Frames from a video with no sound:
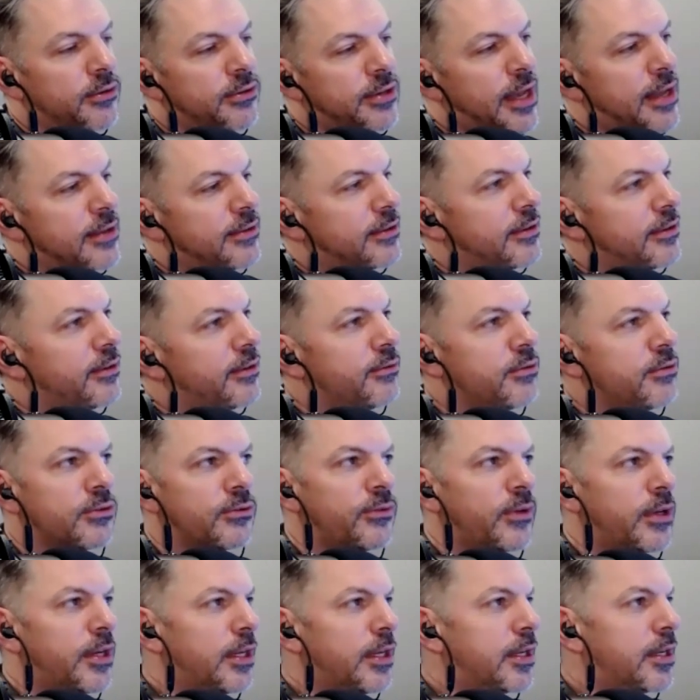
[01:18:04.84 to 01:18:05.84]
else has it of
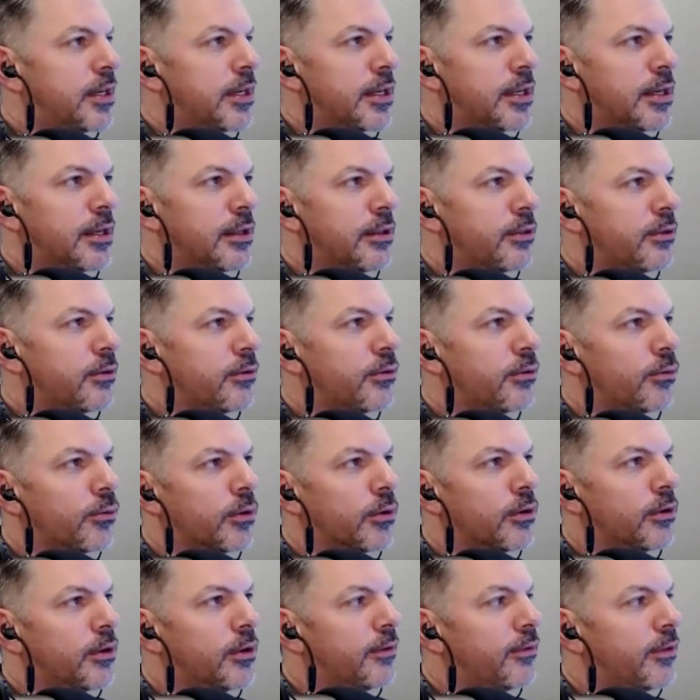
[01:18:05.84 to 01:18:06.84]
just fitting in and getting through the
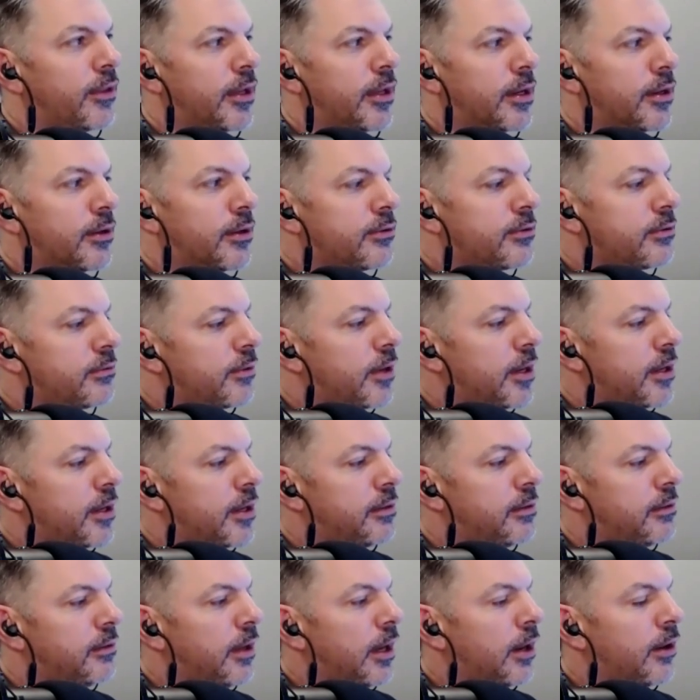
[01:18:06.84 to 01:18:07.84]
world and everything else, right?
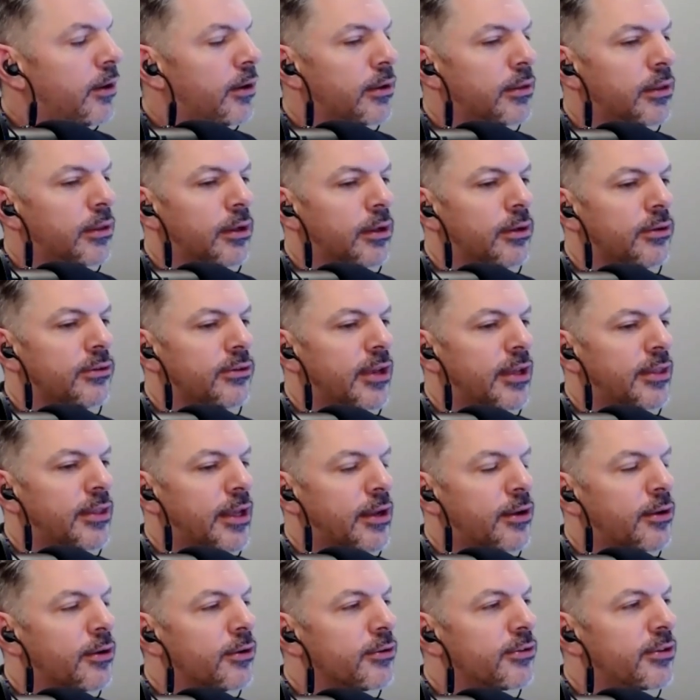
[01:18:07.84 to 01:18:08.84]
Aaron Clarey's got
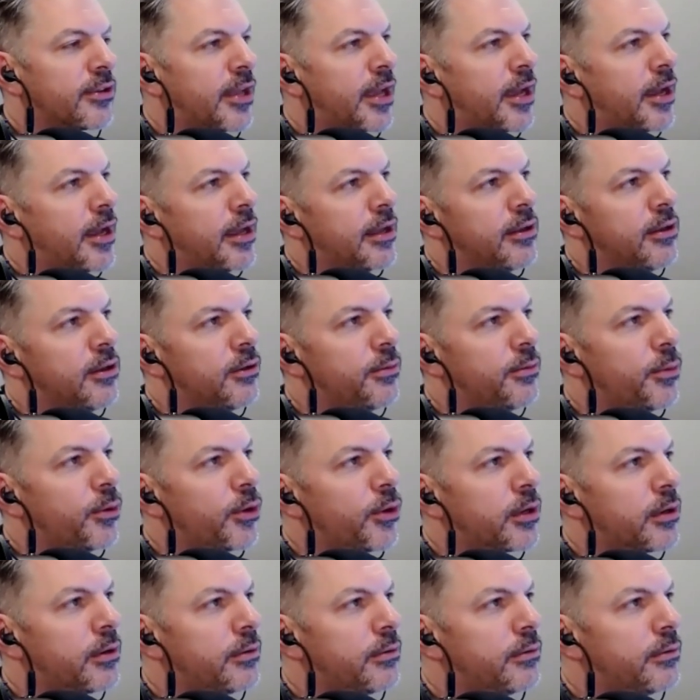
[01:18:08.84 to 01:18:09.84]
that Curse of the High IQ
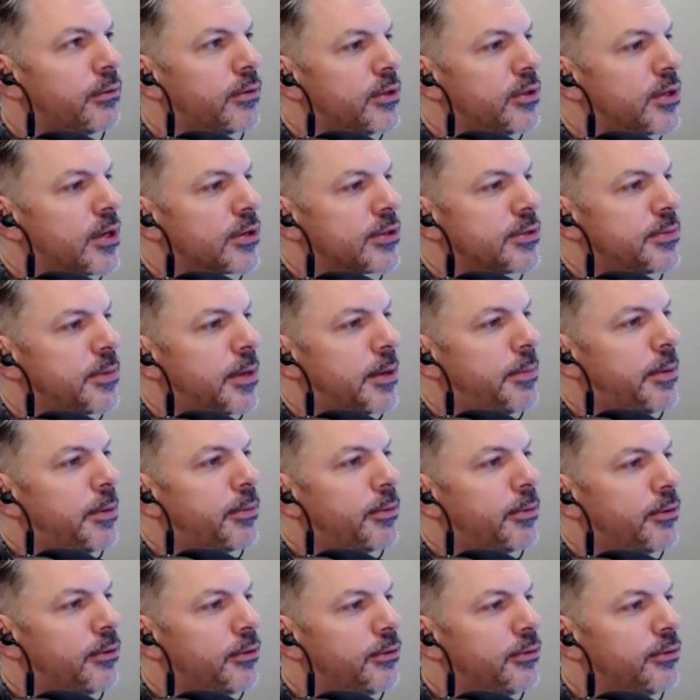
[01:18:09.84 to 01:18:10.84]
book where he talks about
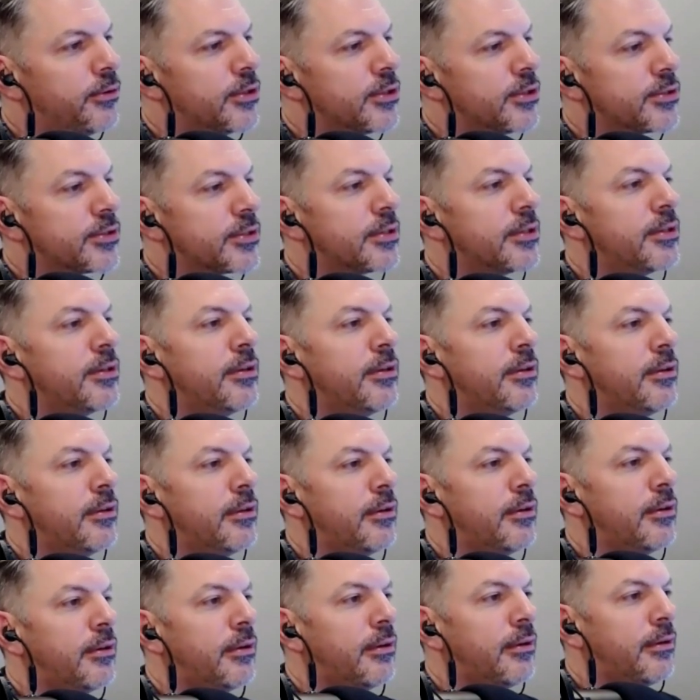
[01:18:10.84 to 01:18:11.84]
people who just,
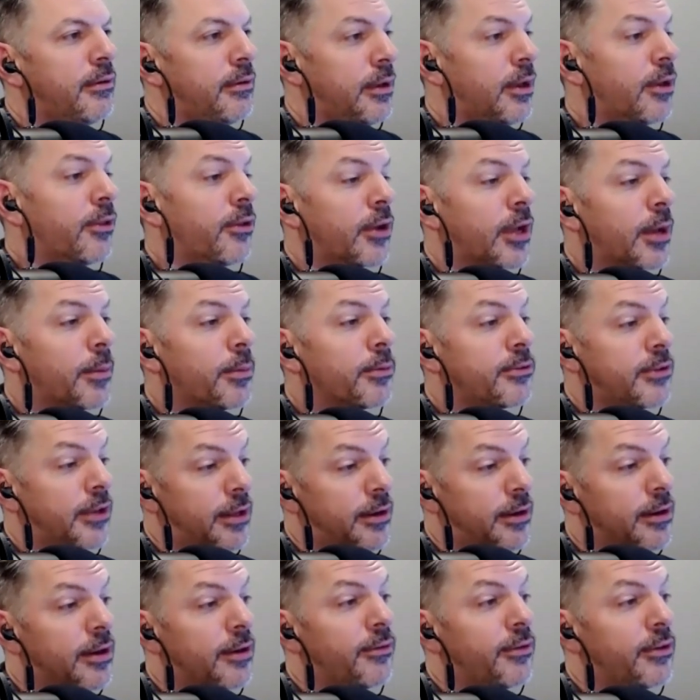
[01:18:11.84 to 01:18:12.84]
you know, they're a couple
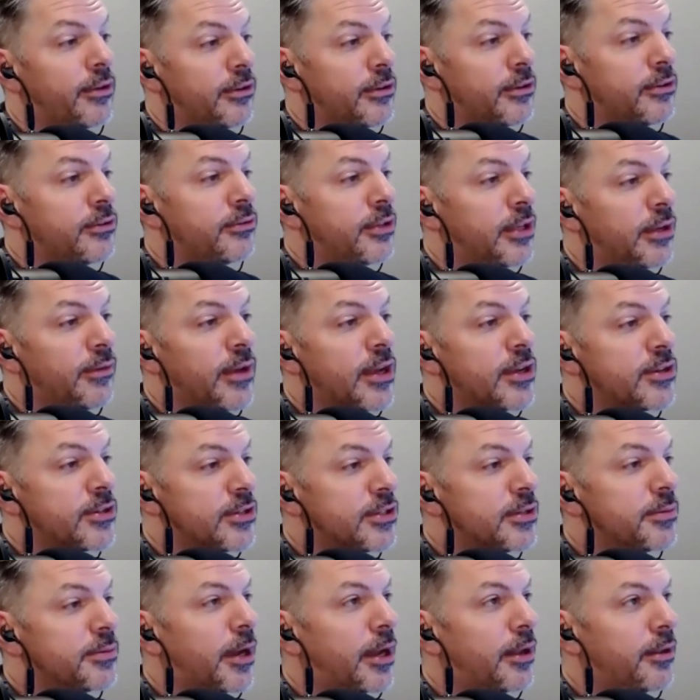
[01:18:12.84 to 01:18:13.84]
standard
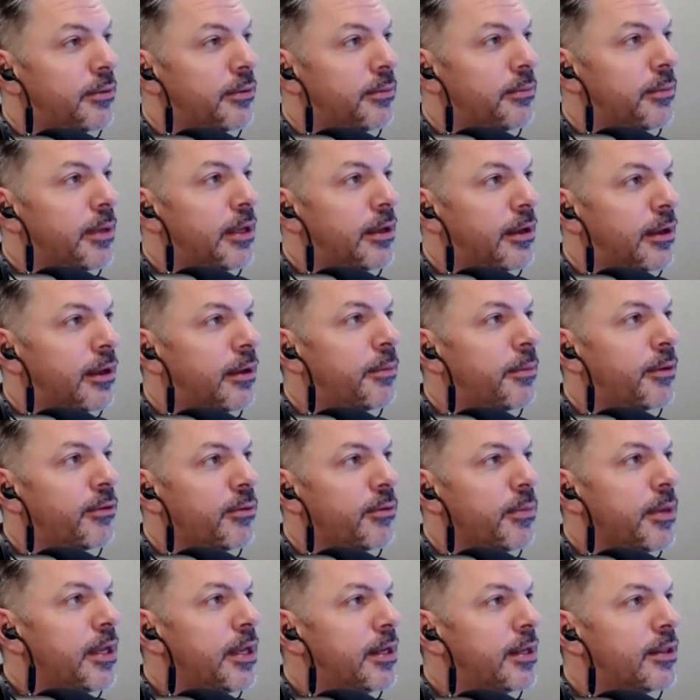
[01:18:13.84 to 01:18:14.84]
deviations around the above
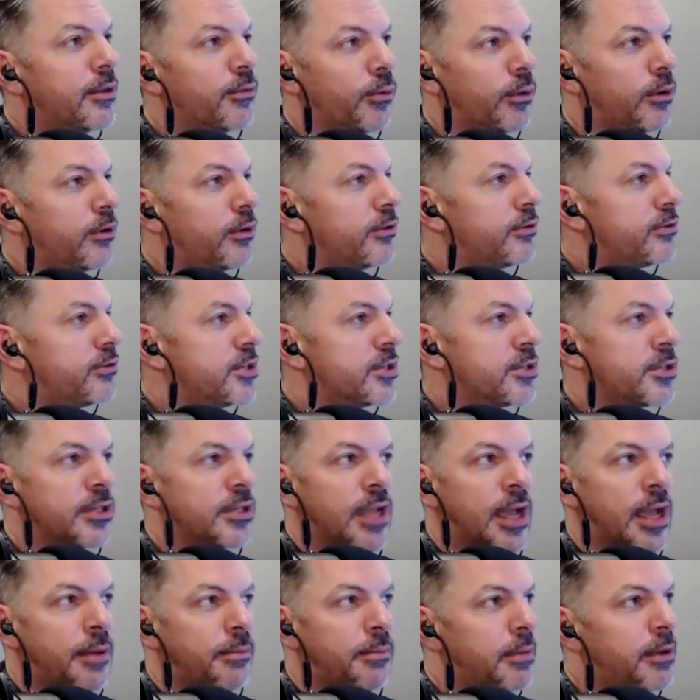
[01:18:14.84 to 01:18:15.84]
the mean, and the world is just
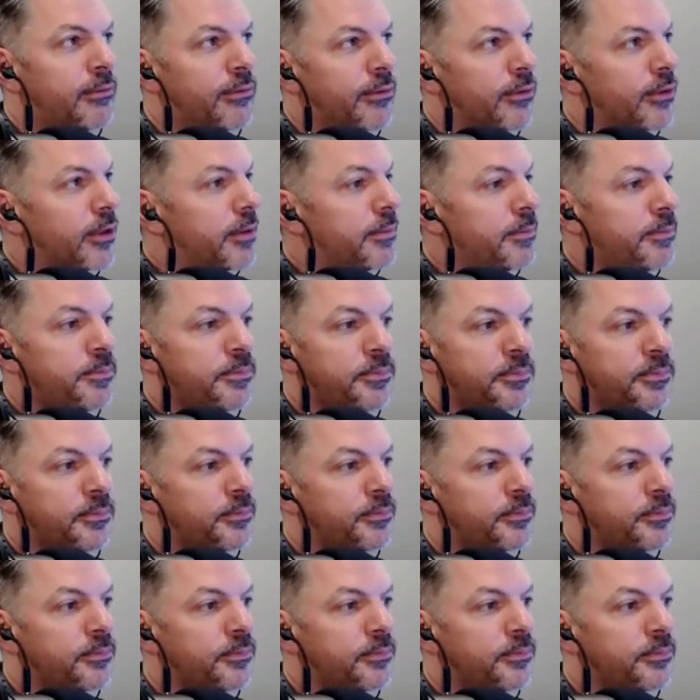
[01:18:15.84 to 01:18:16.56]
not meant for them.